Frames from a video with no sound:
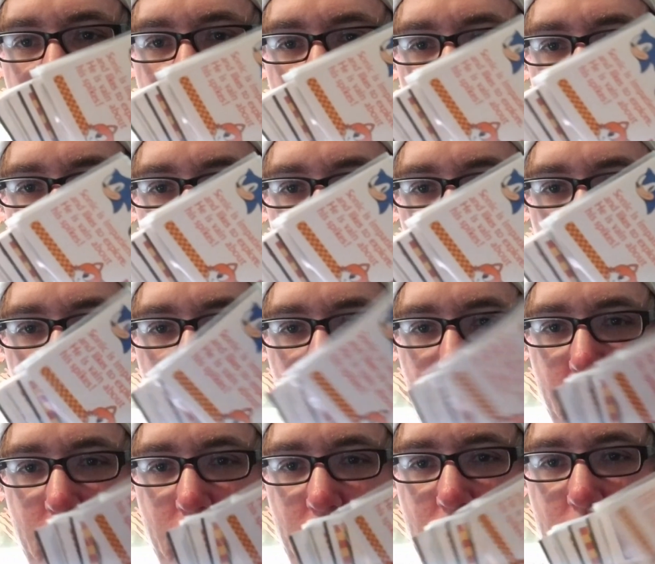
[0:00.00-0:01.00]
and
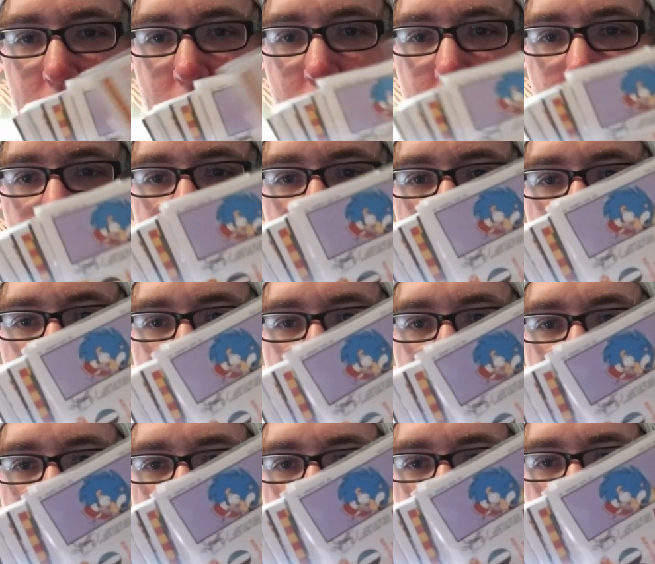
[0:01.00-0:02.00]
artwork
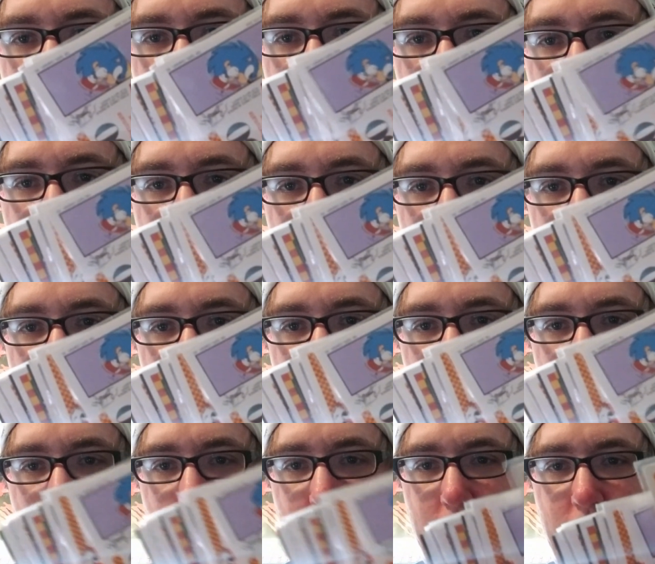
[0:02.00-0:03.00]
from
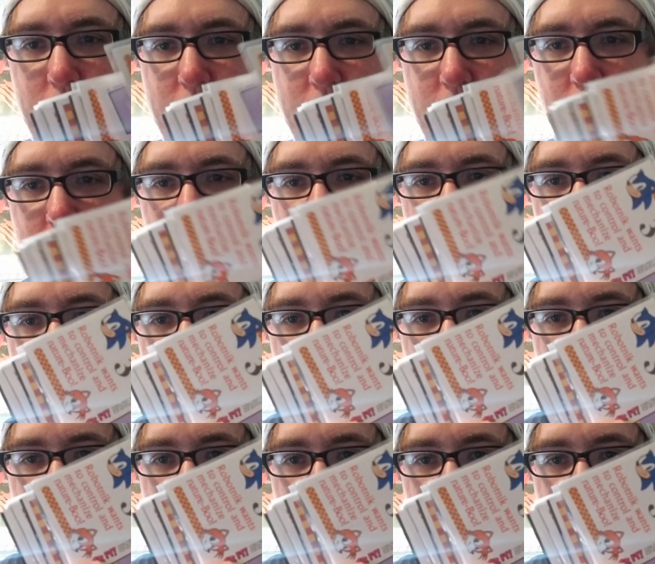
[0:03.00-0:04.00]
Sonic the
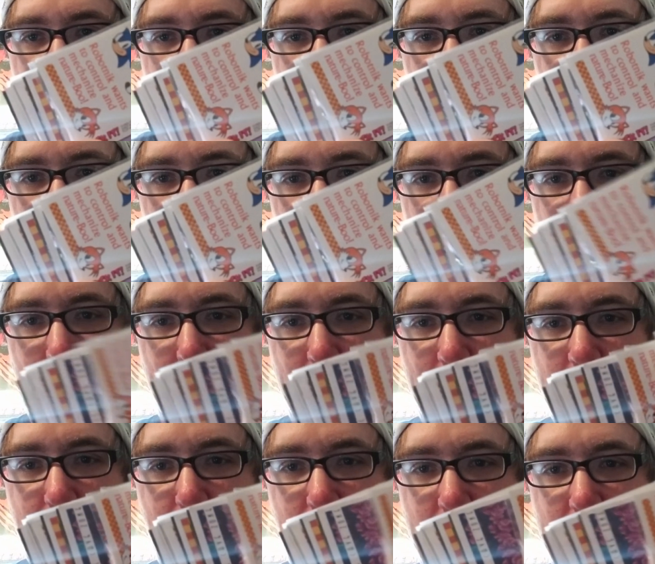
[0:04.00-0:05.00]
Hedgehog 2, different like
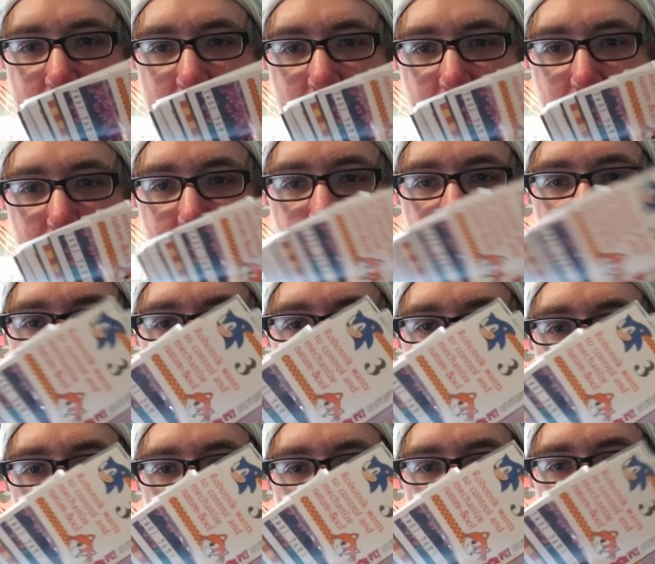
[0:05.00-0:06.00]
various pieces of key
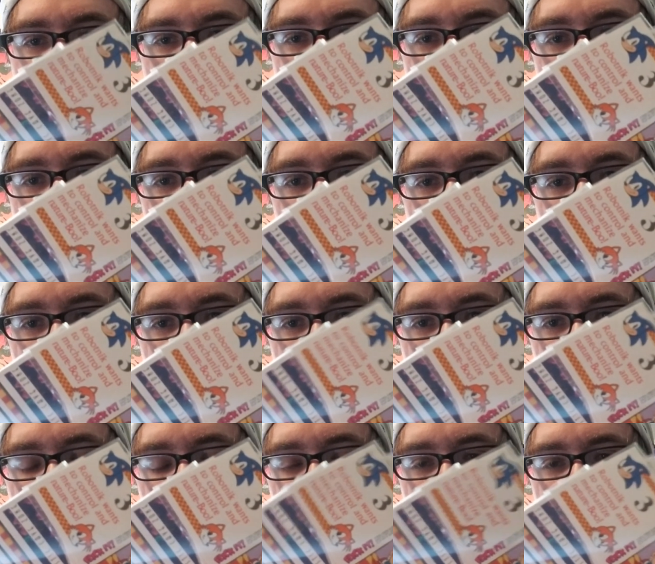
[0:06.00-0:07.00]
artwork that you'll see all over the
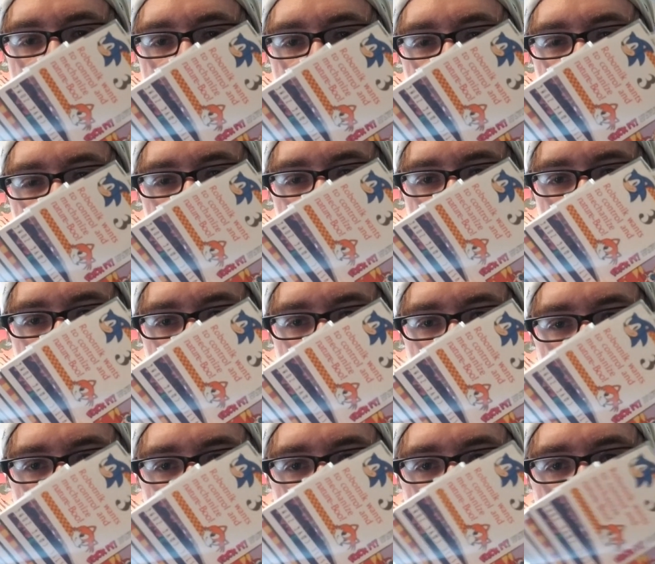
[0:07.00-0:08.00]
place, like
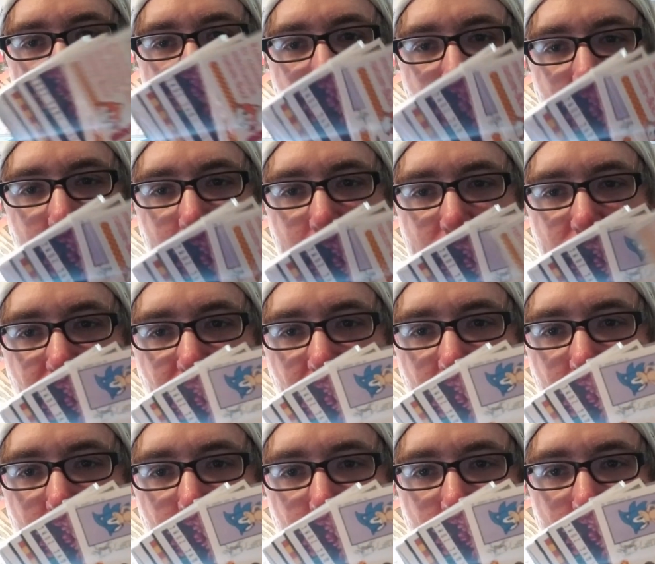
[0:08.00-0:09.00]
Sonic with his
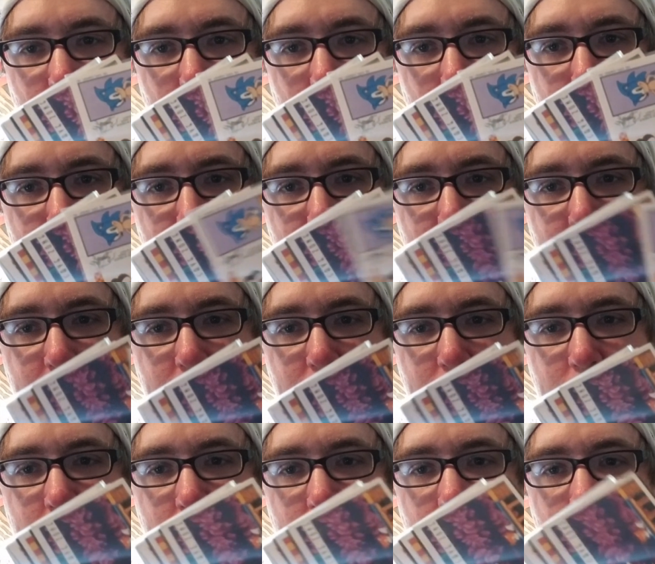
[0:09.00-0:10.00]
finger up,
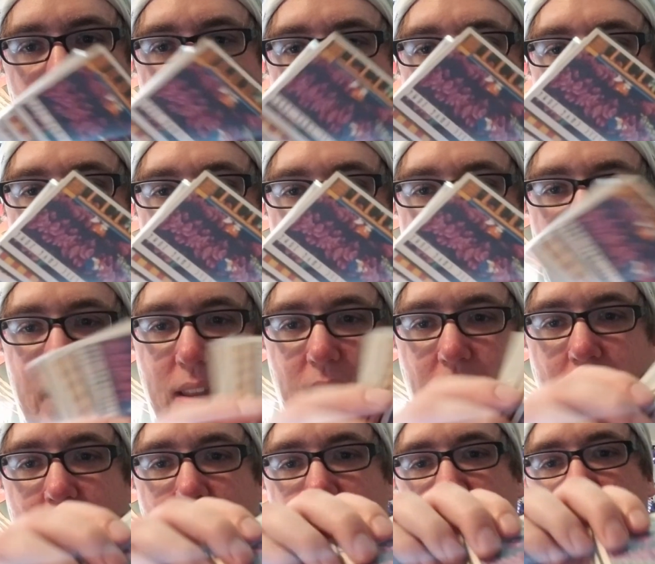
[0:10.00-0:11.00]
things like
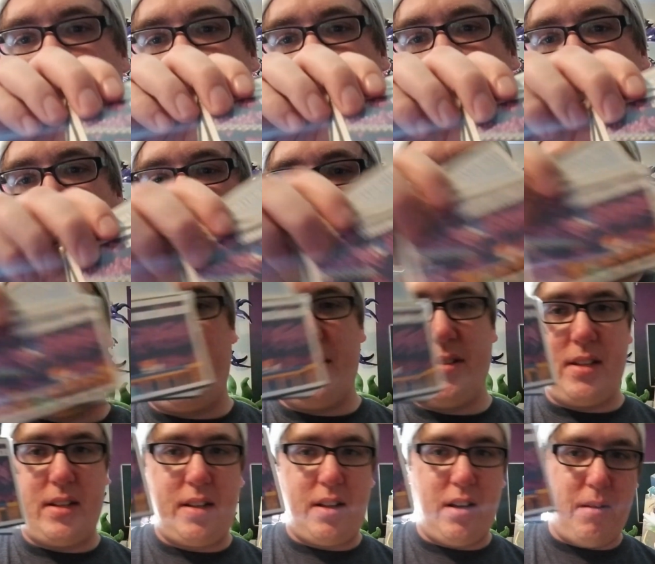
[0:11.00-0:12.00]
that. There's some of these
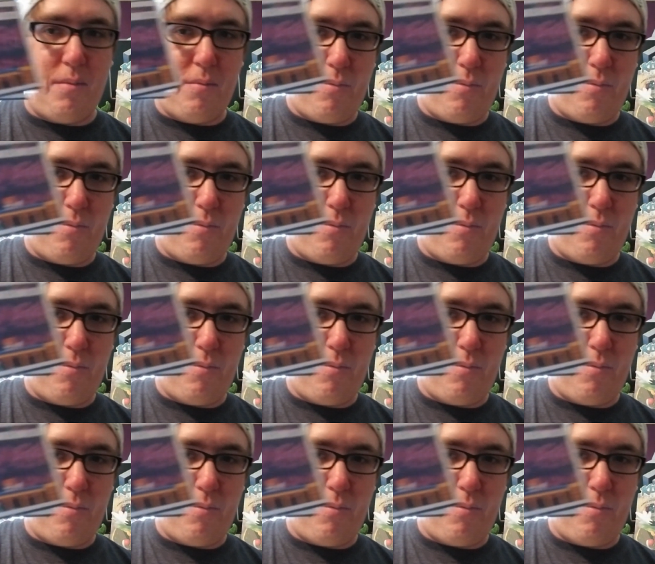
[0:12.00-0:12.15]
cards that come